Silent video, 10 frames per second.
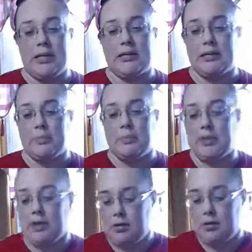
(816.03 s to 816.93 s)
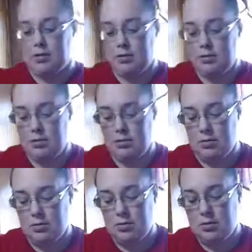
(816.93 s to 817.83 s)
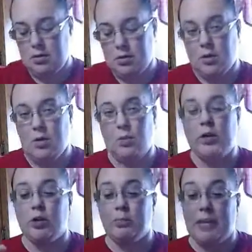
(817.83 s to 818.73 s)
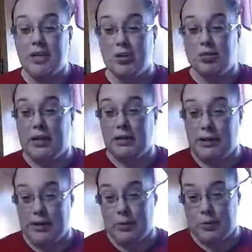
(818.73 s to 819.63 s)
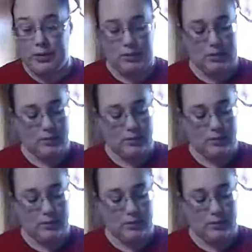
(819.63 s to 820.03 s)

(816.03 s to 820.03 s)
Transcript: something when you're measuring liquids.